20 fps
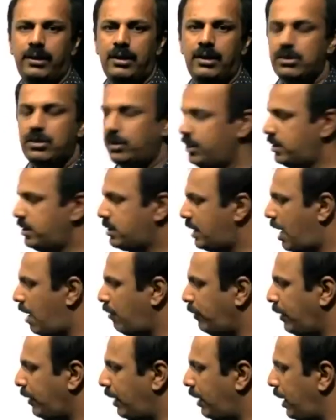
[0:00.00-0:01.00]
So this half
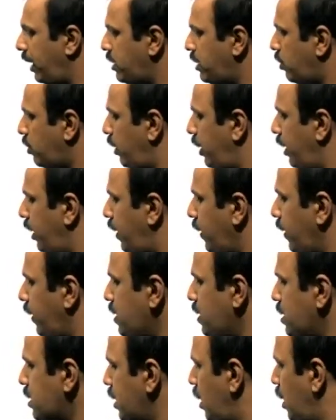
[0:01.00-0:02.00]
Li square
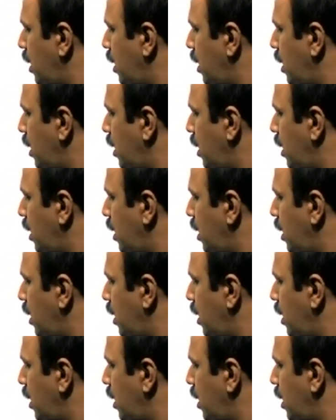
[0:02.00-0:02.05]
is